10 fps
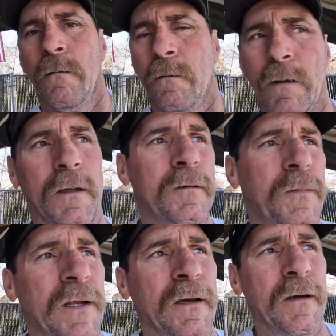Well, it's
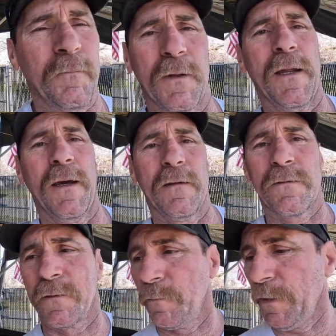been a couple of days
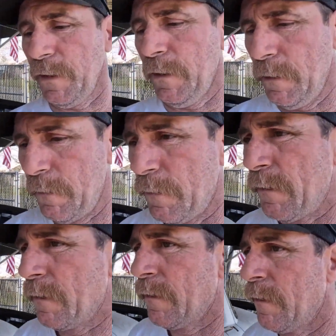for me,
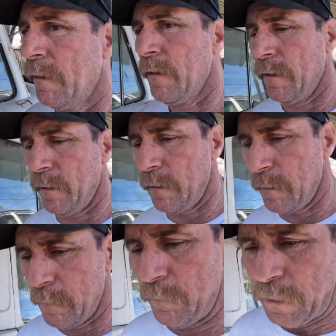
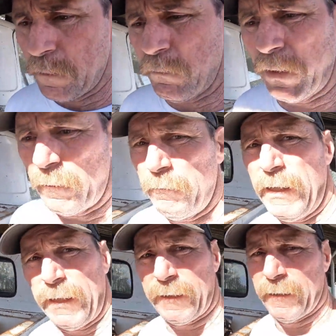but I'm
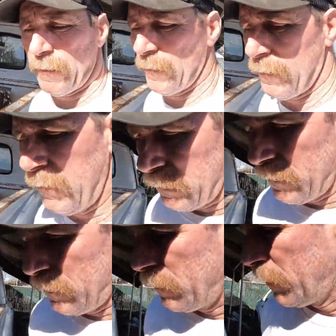back
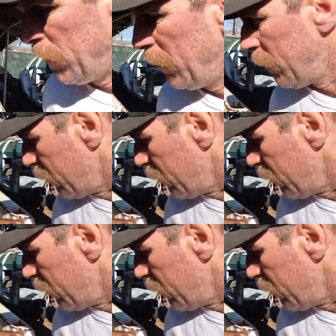here